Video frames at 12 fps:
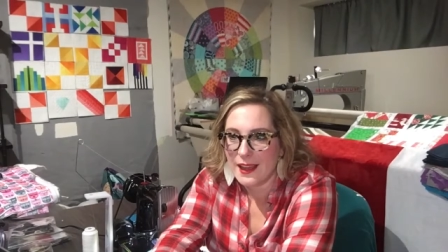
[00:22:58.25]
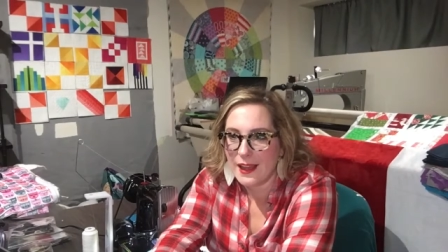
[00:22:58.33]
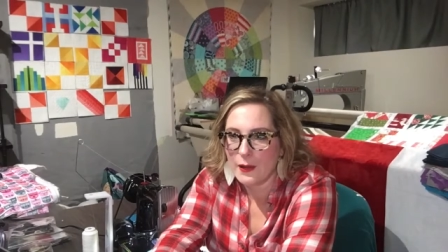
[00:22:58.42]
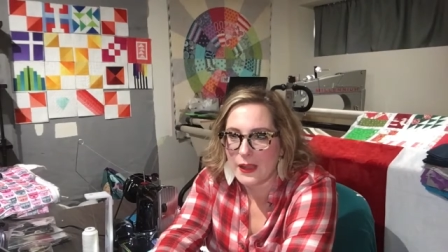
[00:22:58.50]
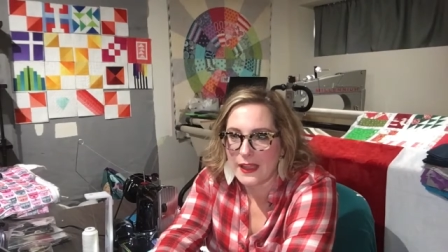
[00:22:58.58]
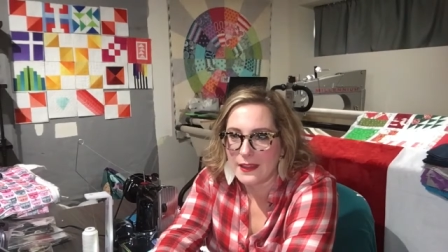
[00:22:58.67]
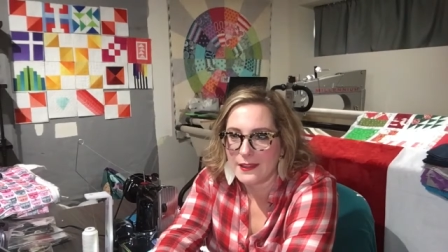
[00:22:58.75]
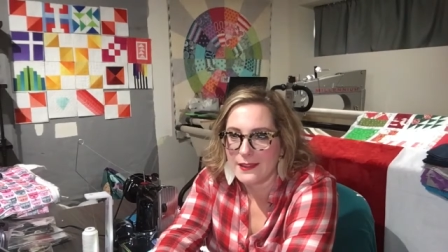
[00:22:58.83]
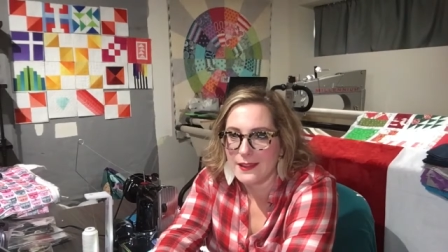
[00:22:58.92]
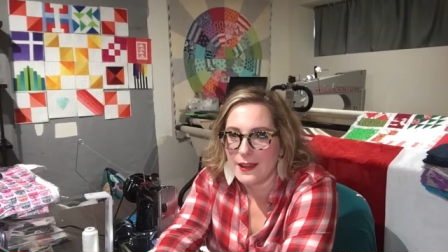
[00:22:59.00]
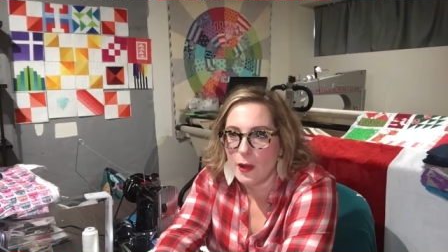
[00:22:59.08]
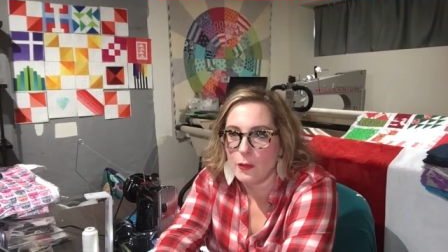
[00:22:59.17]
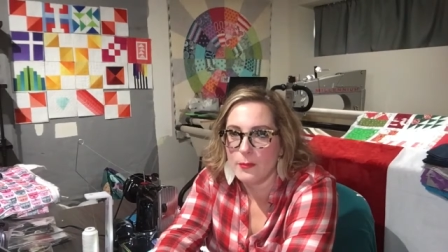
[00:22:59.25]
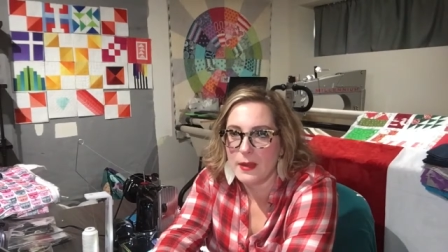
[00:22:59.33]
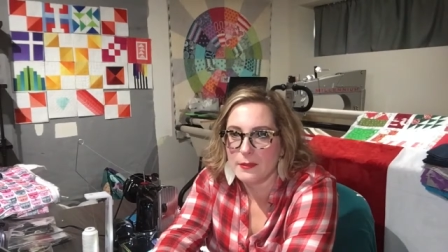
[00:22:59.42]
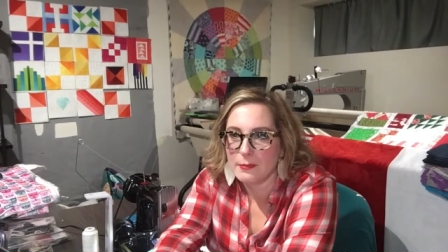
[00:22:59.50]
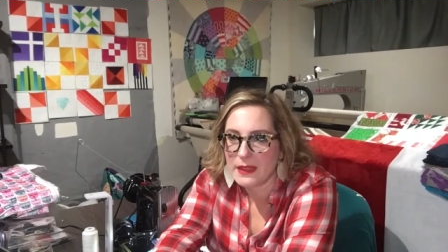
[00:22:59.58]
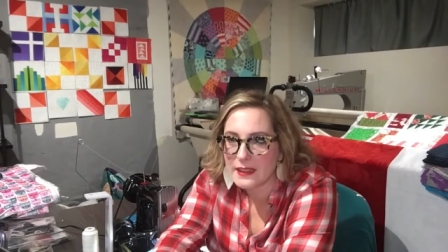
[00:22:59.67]
Okay. Oh,
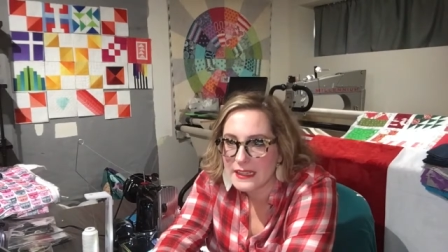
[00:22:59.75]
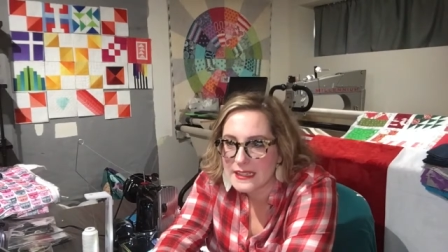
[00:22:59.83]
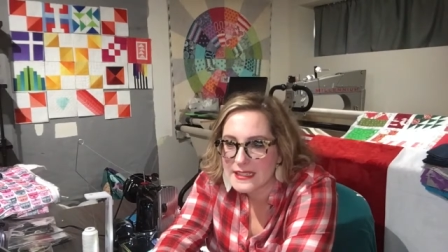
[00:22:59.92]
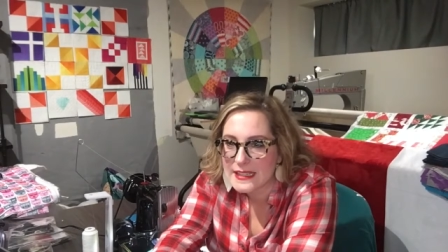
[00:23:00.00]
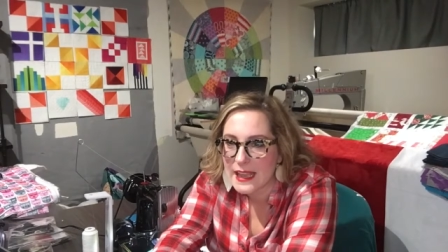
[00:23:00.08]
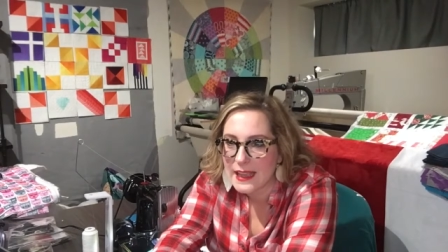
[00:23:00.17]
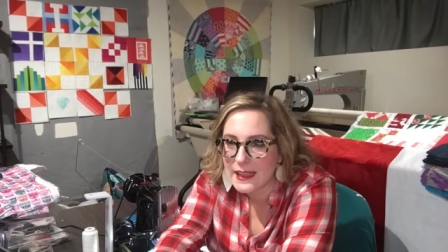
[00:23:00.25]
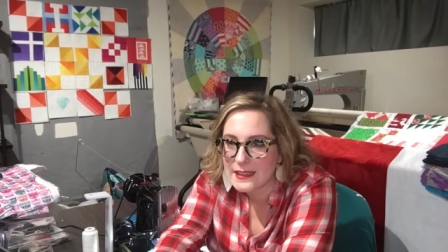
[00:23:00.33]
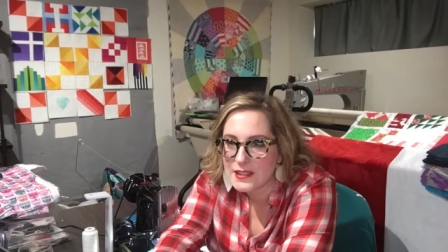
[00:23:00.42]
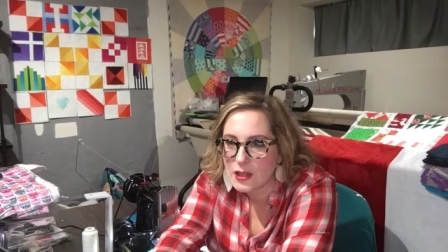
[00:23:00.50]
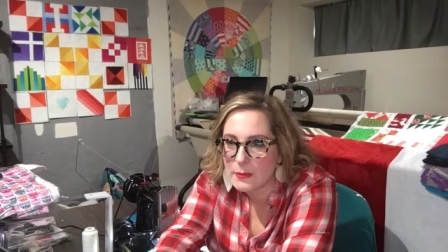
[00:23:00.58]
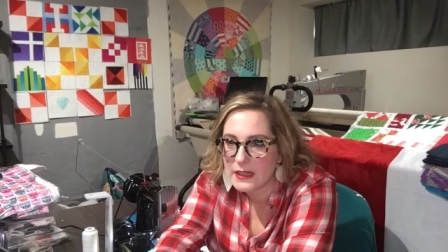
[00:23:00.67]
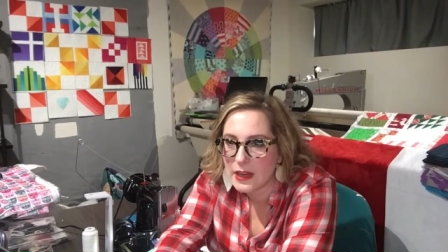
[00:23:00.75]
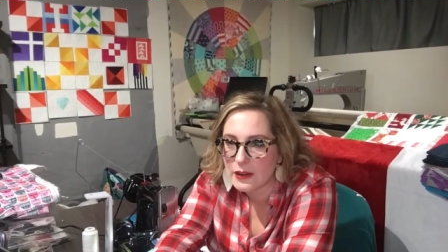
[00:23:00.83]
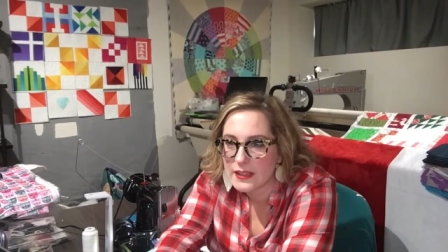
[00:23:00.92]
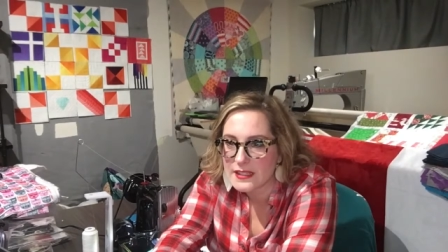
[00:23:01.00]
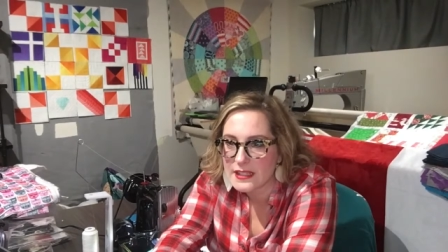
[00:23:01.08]
Melanie said, "So many artists